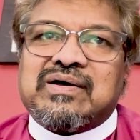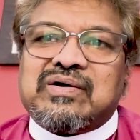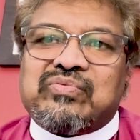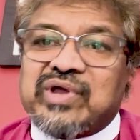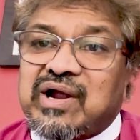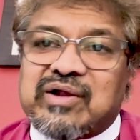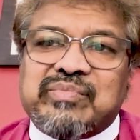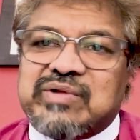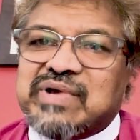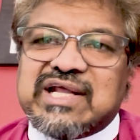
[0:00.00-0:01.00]
We are
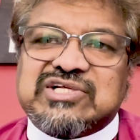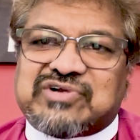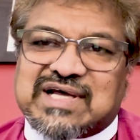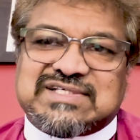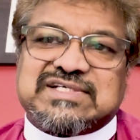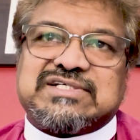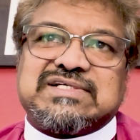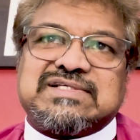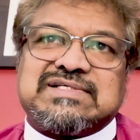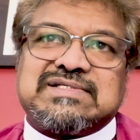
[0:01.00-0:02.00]
amid many
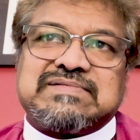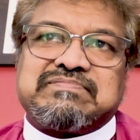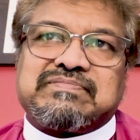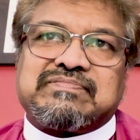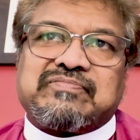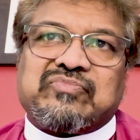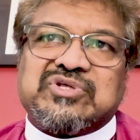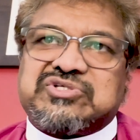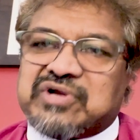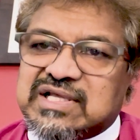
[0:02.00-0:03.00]
transitions.
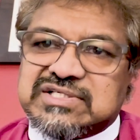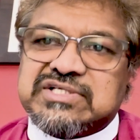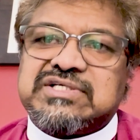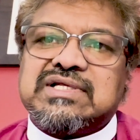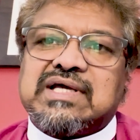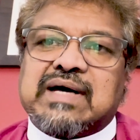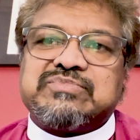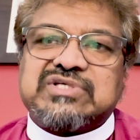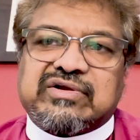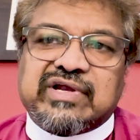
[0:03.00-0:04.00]
With transition
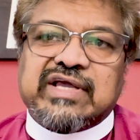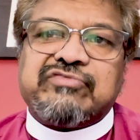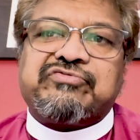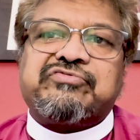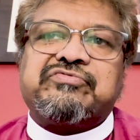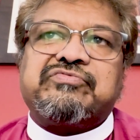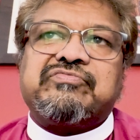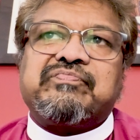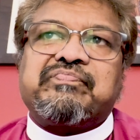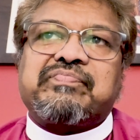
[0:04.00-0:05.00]
comes grief
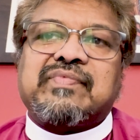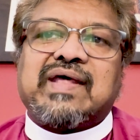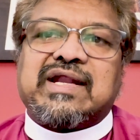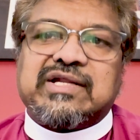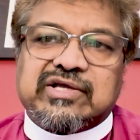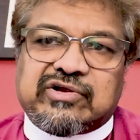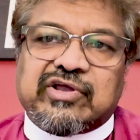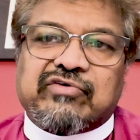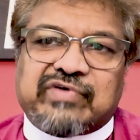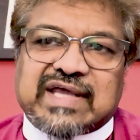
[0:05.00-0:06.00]
and a degree
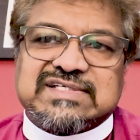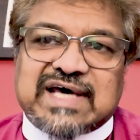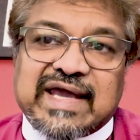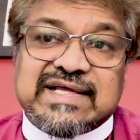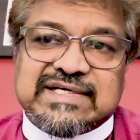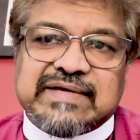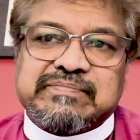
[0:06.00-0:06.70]
of anxiety.